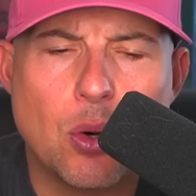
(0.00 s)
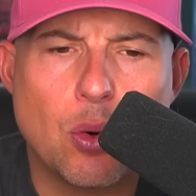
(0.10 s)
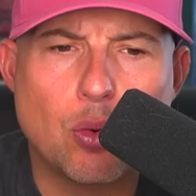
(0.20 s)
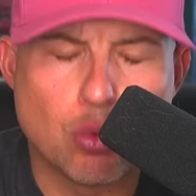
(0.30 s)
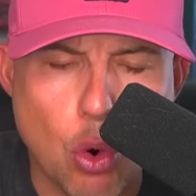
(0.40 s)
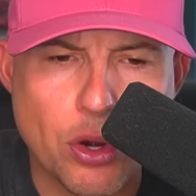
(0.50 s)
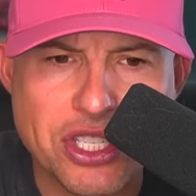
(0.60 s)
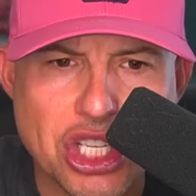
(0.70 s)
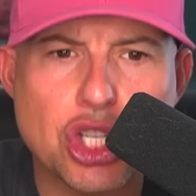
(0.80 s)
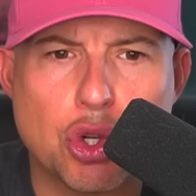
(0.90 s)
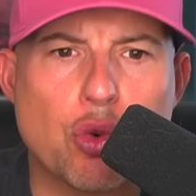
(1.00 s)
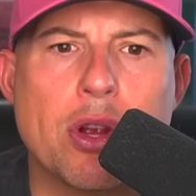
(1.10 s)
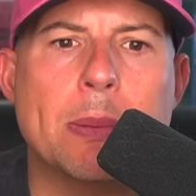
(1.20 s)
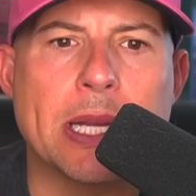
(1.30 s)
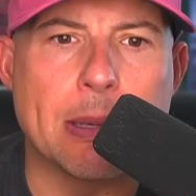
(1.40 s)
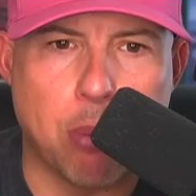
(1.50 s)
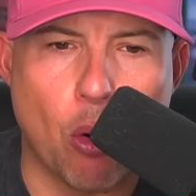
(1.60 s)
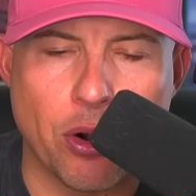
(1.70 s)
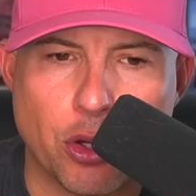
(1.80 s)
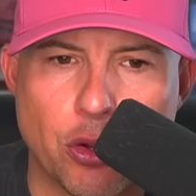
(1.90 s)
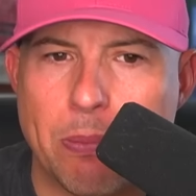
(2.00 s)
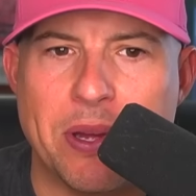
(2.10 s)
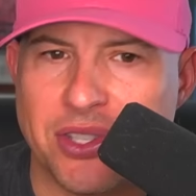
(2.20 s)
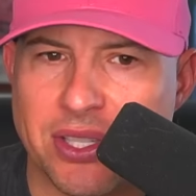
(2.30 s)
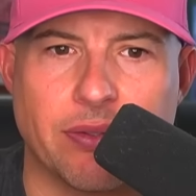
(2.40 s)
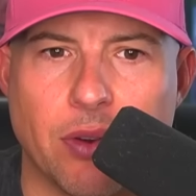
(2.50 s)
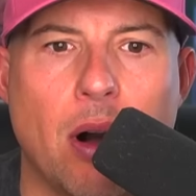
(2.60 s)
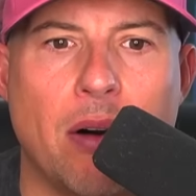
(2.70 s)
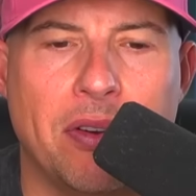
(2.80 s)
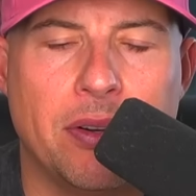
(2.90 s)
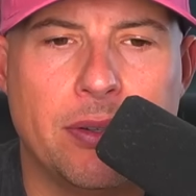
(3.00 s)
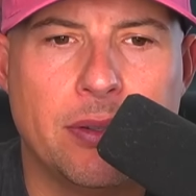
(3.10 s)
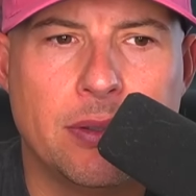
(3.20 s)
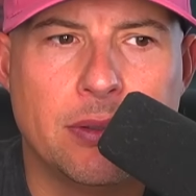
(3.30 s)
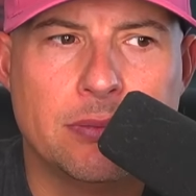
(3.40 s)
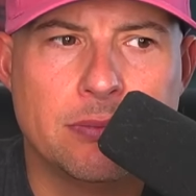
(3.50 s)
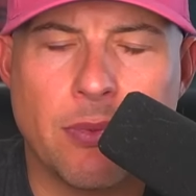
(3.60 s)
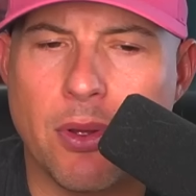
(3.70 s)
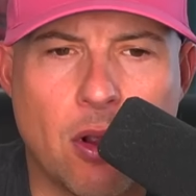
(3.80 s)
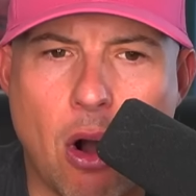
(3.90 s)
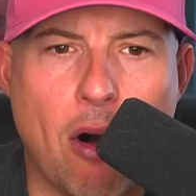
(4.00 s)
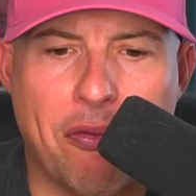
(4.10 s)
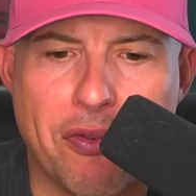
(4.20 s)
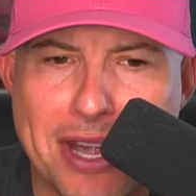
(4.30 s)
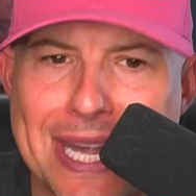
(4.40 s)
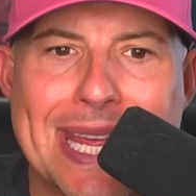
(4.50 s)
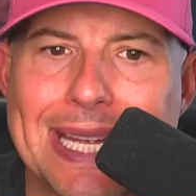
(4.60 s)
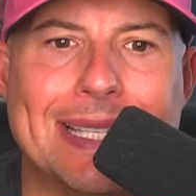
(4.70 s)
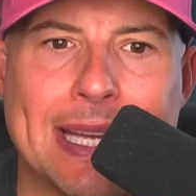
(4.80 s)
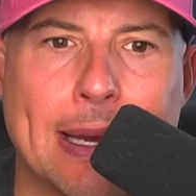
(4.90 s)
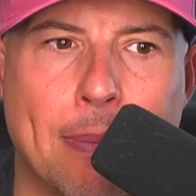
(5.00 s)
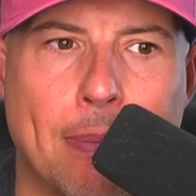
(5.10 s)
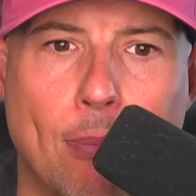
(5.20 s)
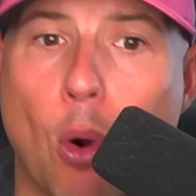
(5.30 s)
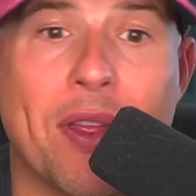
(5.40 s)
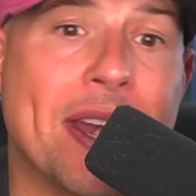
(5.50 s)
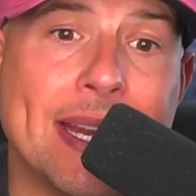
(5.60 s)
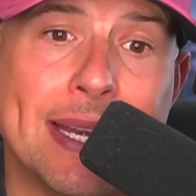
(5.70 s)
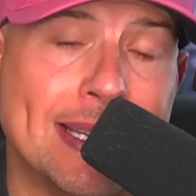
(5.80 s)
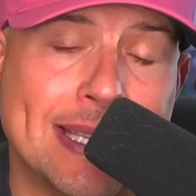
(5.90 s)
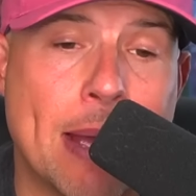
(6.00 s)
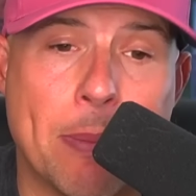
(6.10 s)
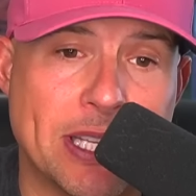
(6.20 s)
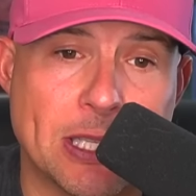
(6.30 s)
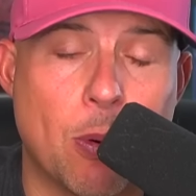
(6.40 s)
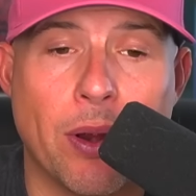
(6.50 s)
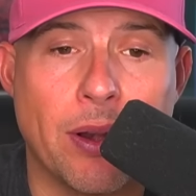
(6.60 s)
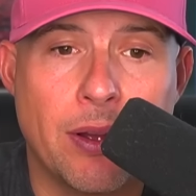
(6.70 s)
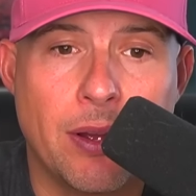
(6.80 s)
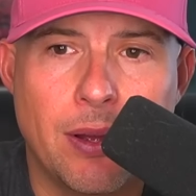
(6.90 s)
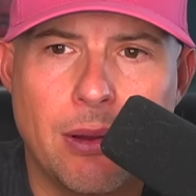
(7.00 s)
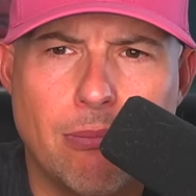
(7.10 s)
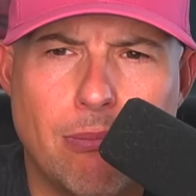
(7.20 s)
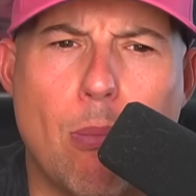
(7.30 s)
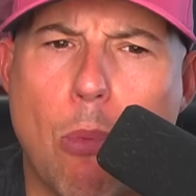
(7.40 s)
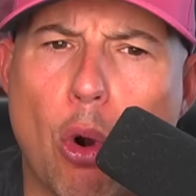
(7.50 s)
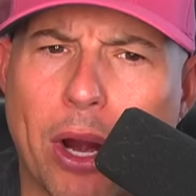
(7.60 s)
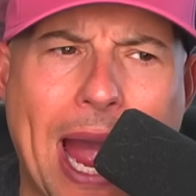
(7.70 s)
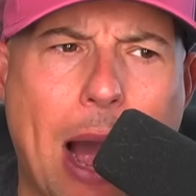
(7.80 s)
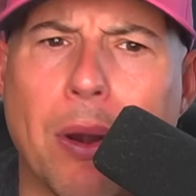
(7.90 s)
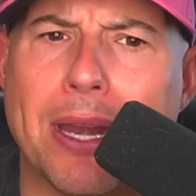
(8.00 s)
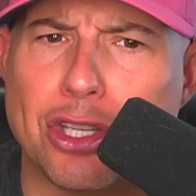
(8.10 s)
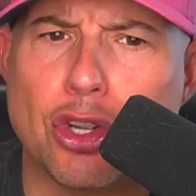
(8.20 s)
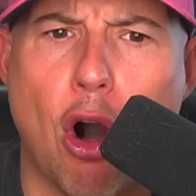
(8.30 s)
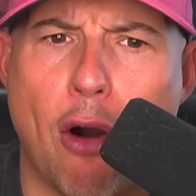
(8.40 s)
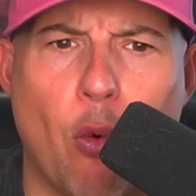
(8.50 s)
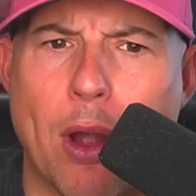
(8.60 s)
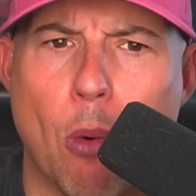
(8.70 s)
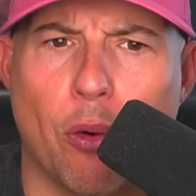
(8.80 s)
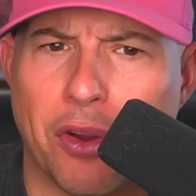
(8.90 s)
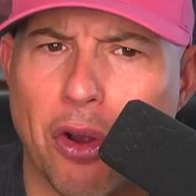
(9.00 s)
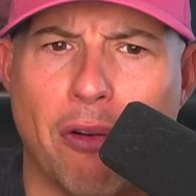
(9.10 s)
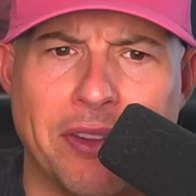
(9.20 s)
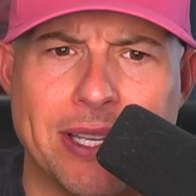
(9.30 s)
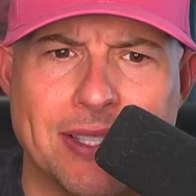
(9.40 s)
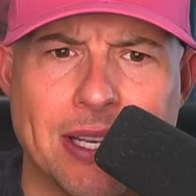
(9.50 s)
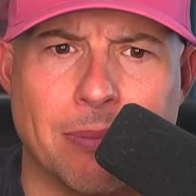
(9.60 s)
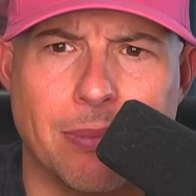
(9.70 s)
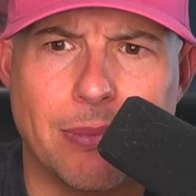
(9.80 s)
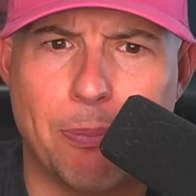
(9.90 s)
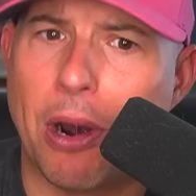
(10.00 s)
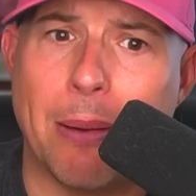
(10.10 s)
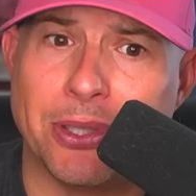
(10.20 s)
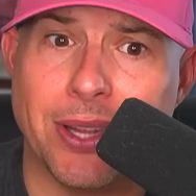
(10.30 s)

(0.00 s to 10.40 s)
Rory's extremely important to the business of golf. Golf needs him more than he needs them at this point. Morikawa needs golf way more than golf needs him. Promise you